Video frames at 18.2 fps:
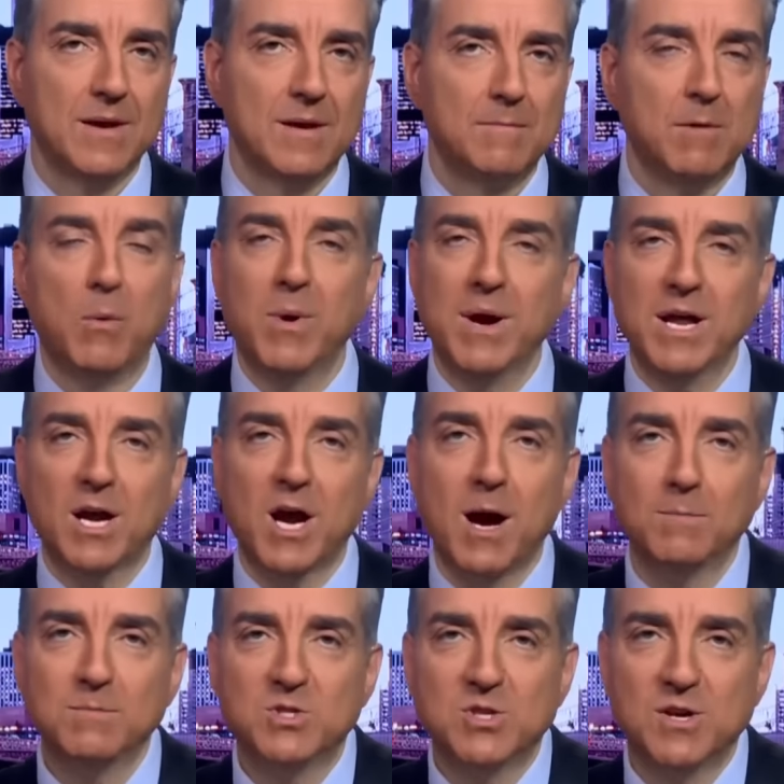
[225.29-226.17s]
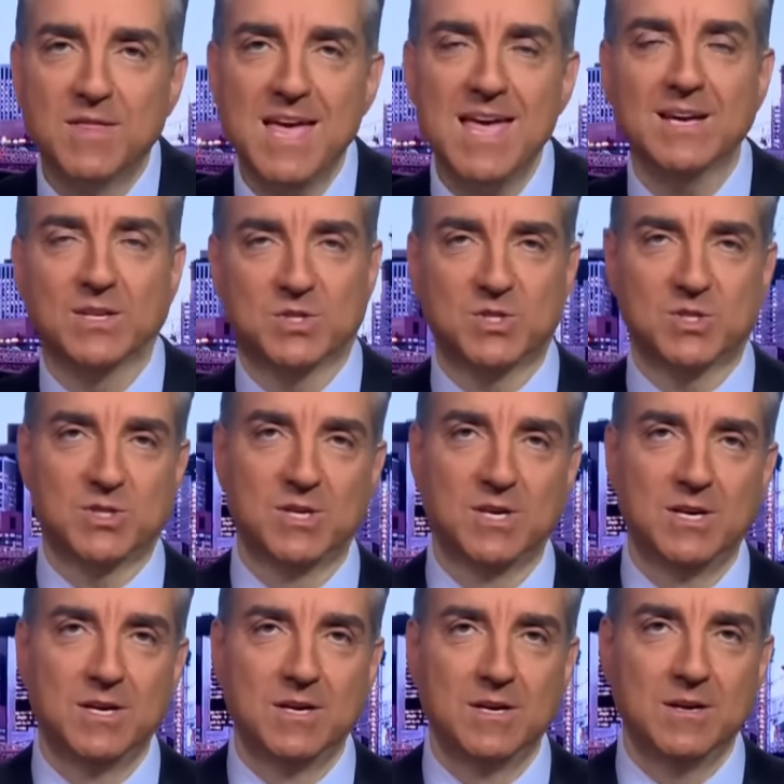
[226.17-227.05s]
But when it comes to this,
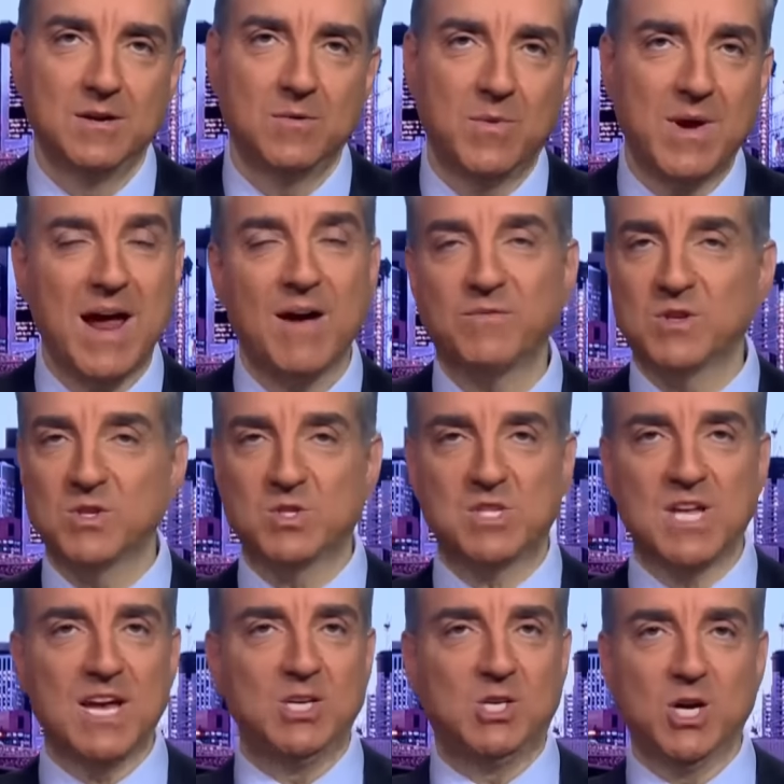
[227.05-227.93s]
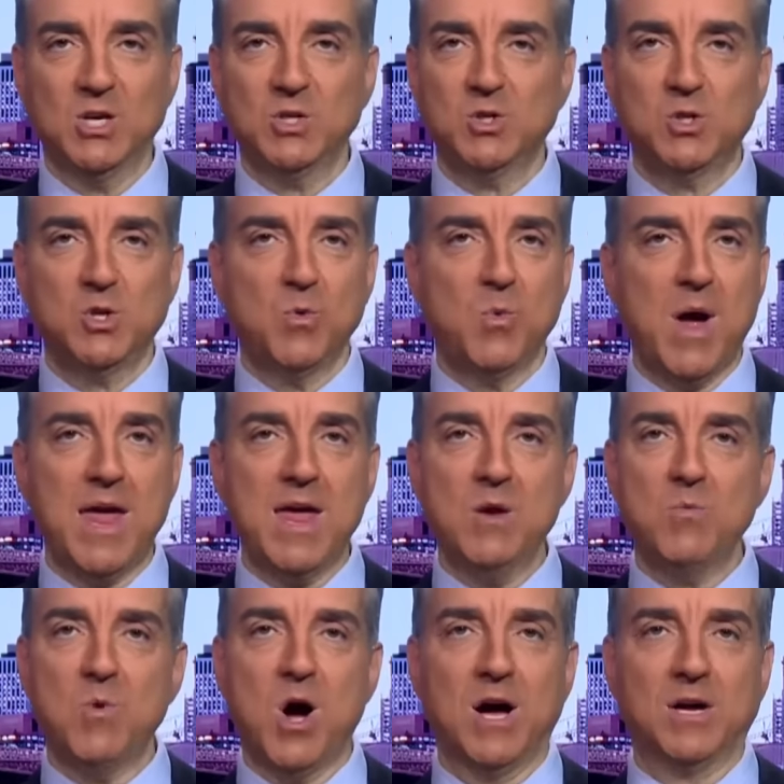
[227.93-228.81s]
we have to stay just the way
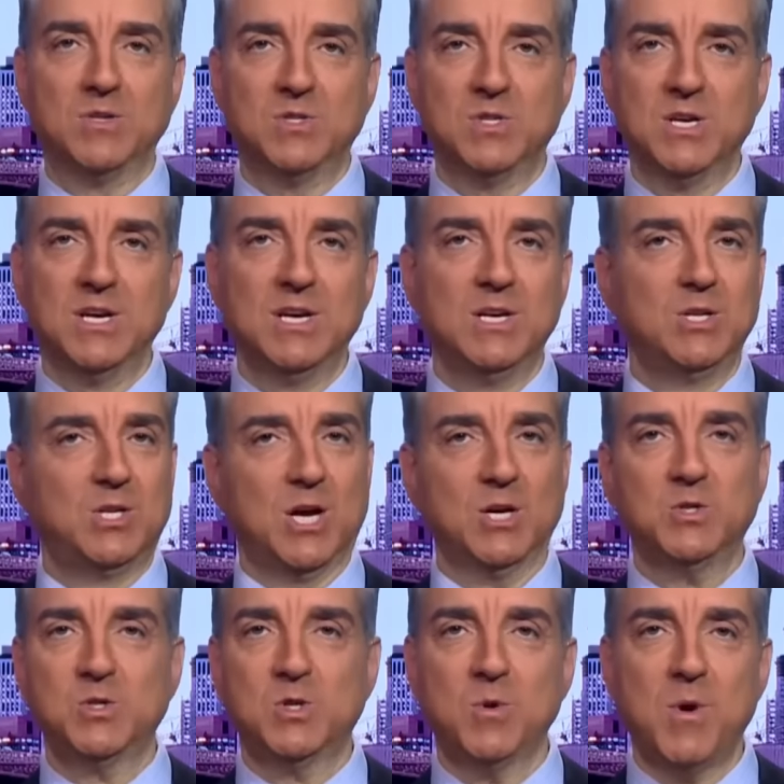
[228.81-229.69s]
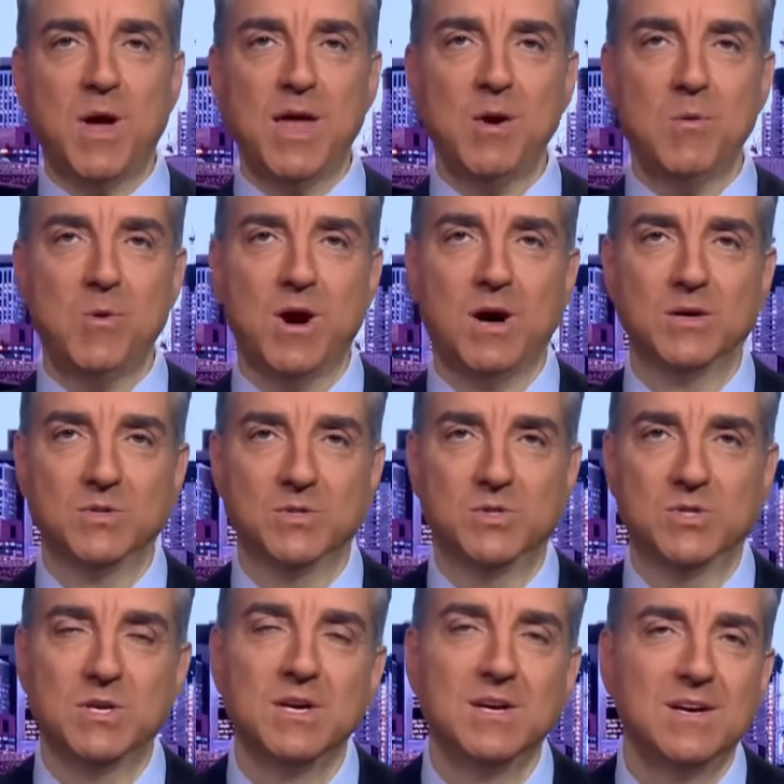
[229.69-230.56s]
it was just the way it
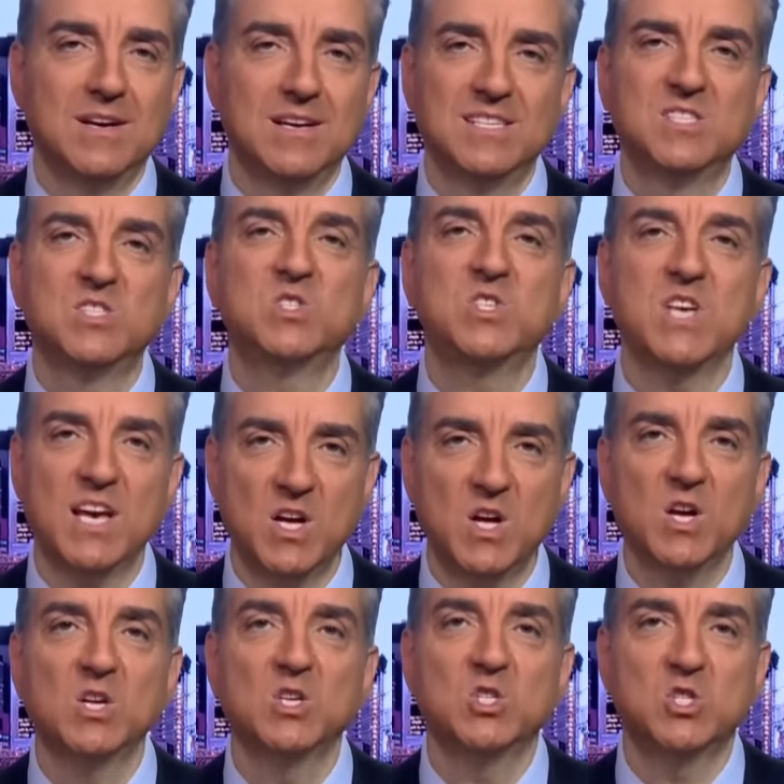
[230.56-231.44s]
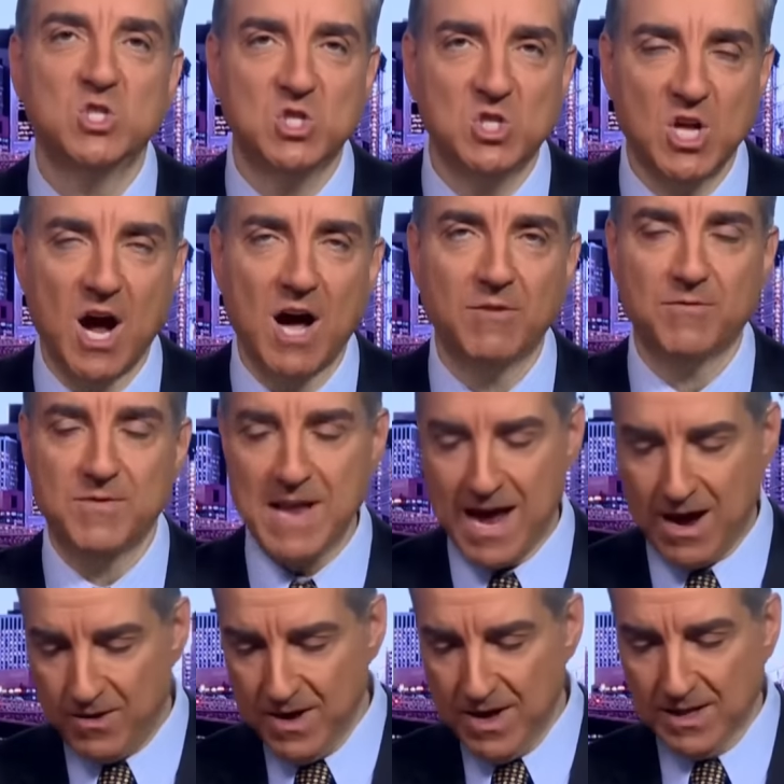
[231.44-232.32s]
was. Sick stuff.
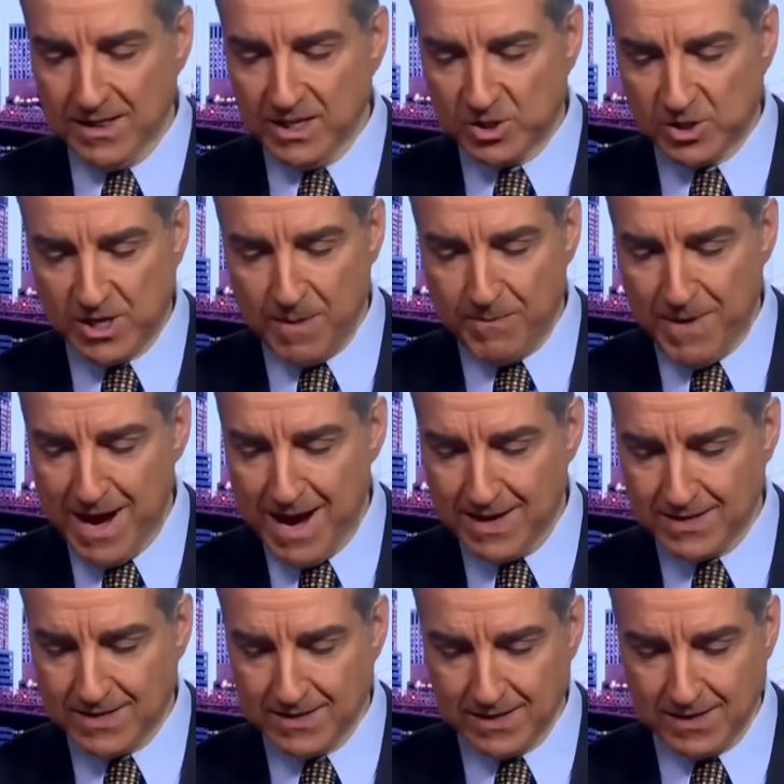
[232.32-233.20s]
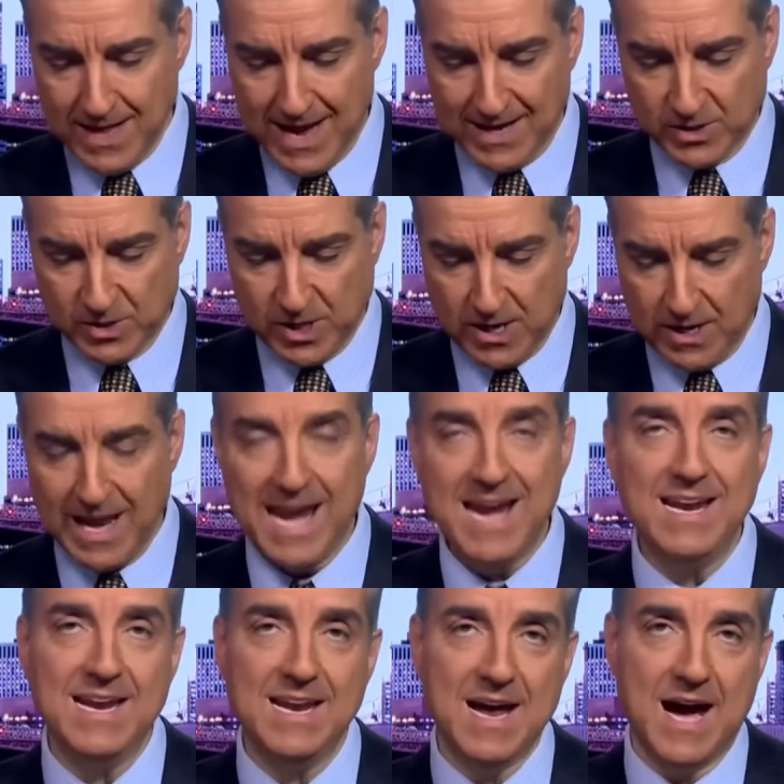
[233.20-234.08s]
Now, let's skip ahead to the last cut,
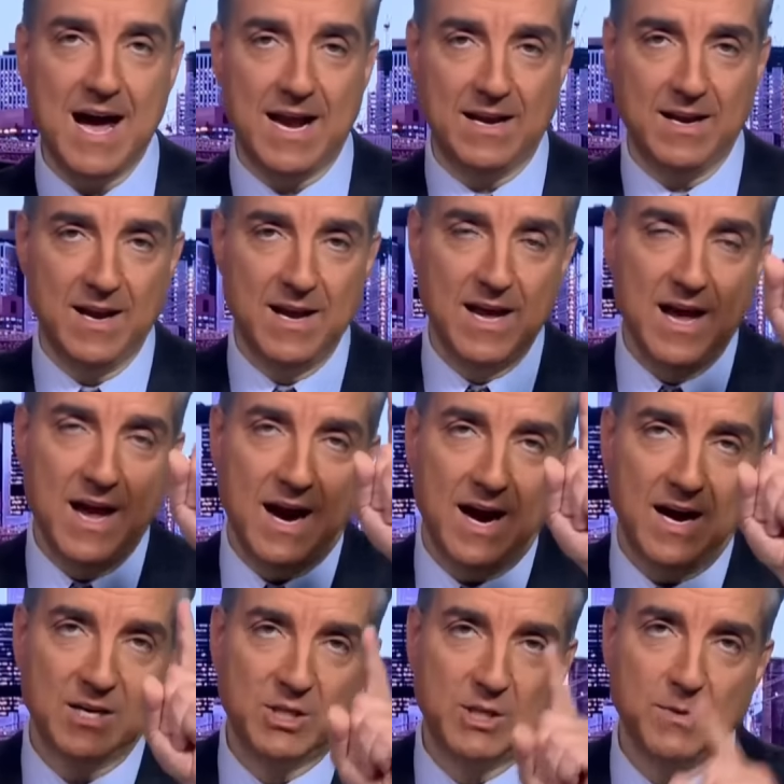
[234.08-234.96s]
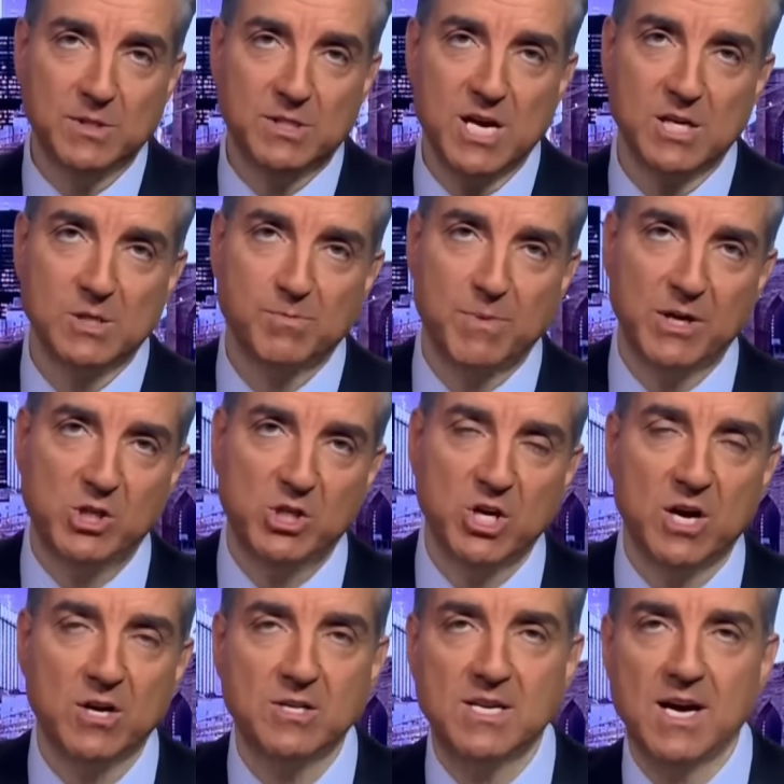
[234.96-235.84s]
89. Uh, she was asked by
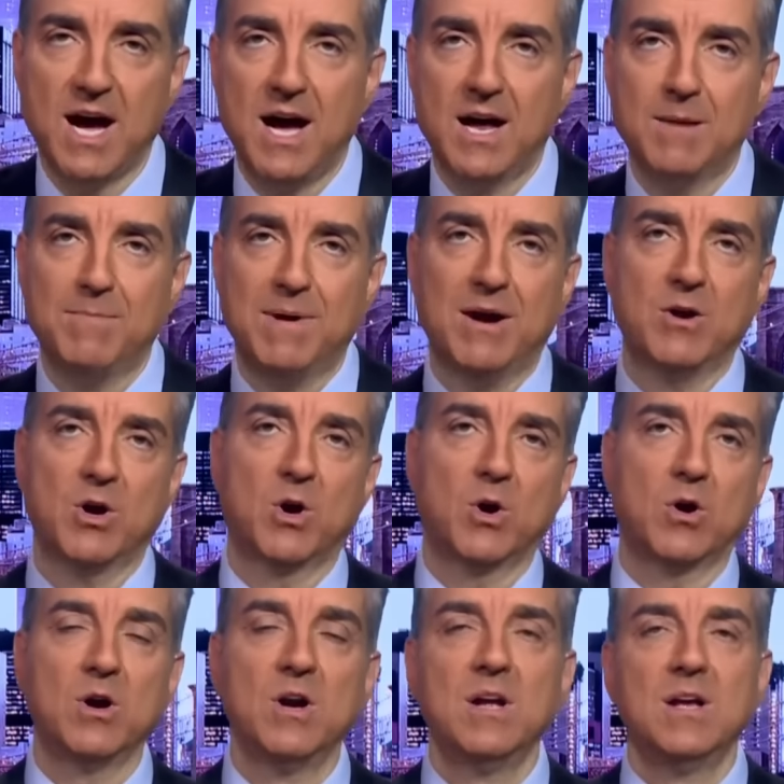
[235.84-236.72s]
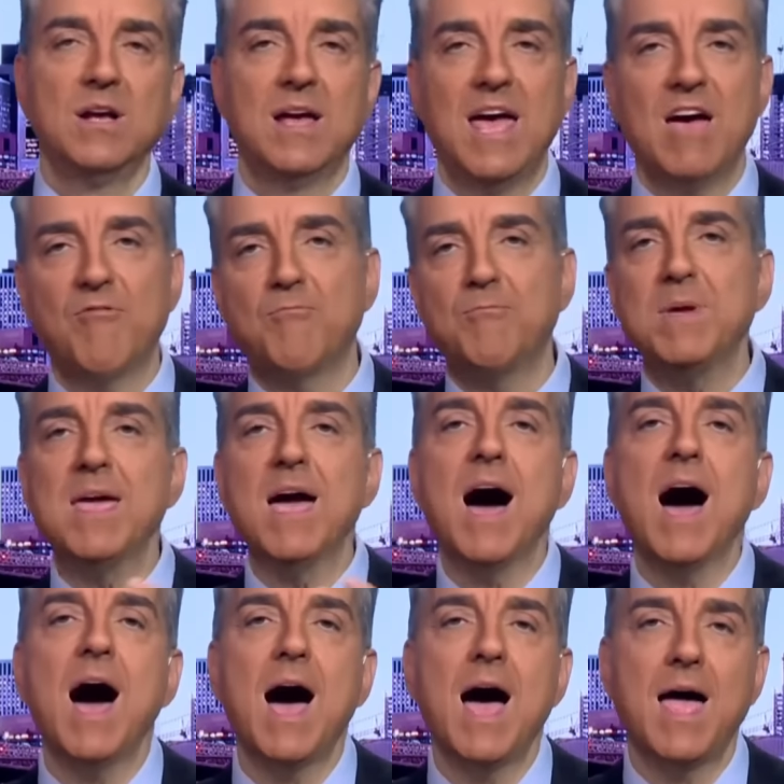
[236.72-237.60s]
Chuck Todd about her
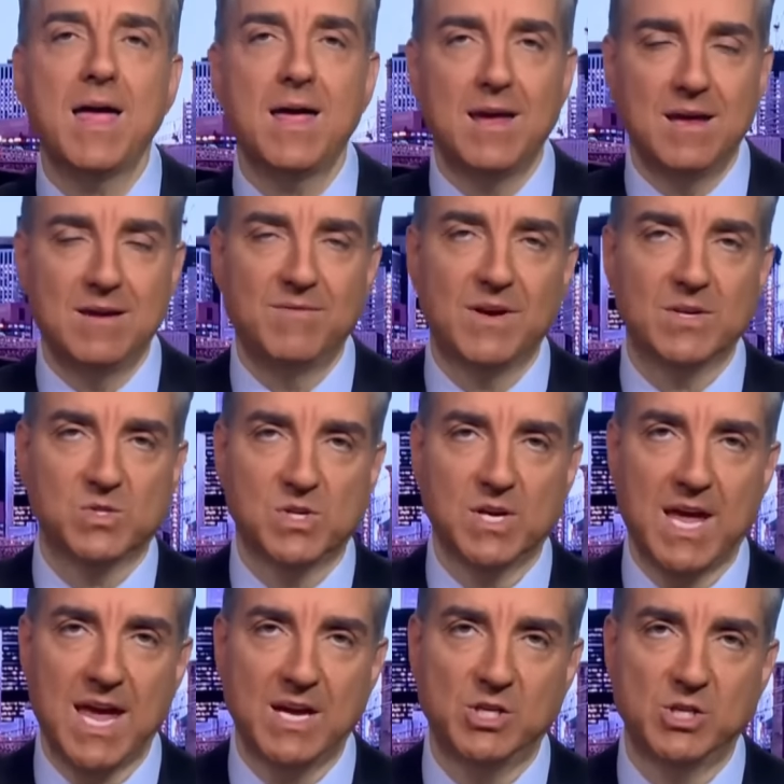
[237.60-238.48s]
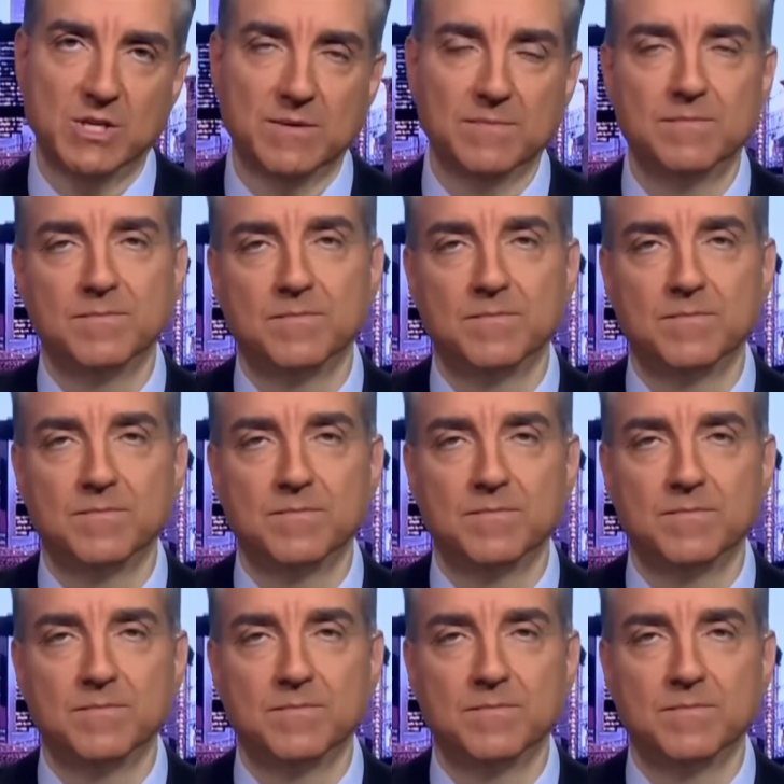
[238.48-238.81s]
FBI investigation.